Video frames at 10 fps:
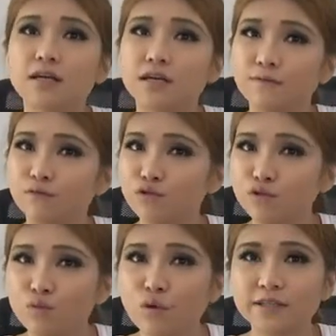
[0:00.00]
if
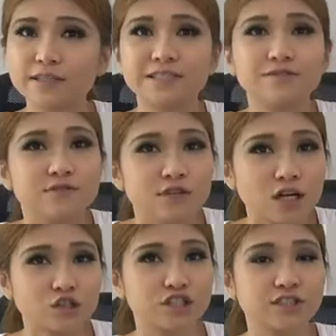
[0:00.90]
you wanted
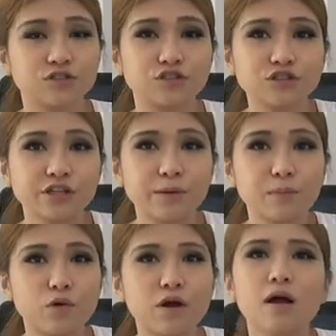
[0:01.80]
not just the circuit
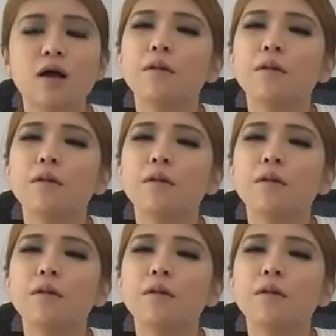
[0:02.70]
board,